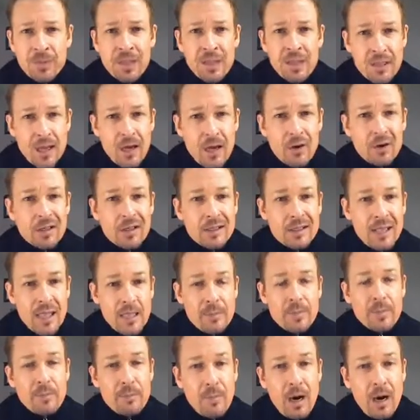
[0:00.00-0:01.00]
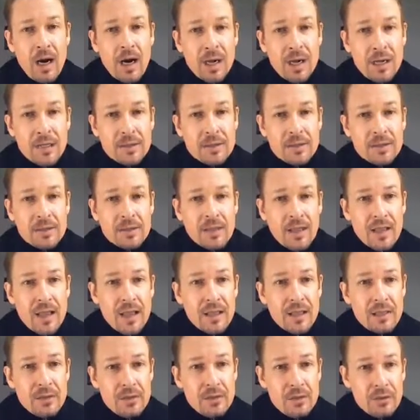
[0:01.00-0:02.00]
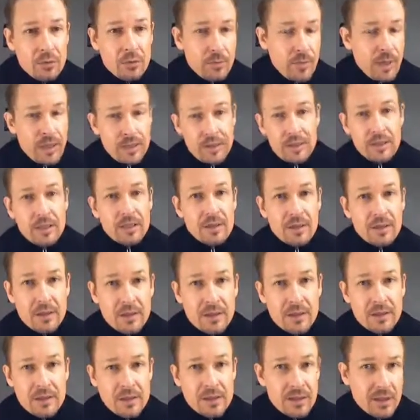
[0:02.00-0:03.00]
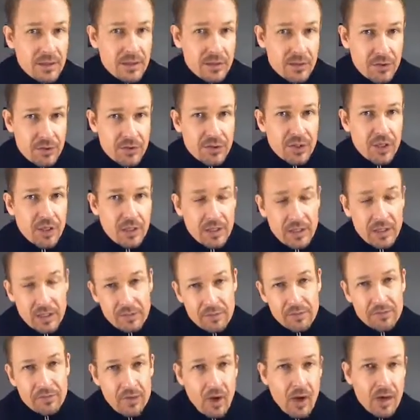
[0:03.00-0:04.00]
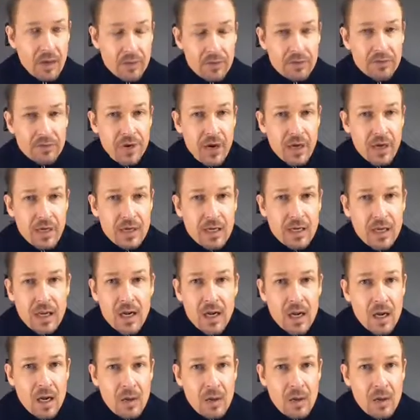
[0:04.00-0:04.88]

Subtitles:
Now, keep in mind that you may think that these things are silly and fun and funny,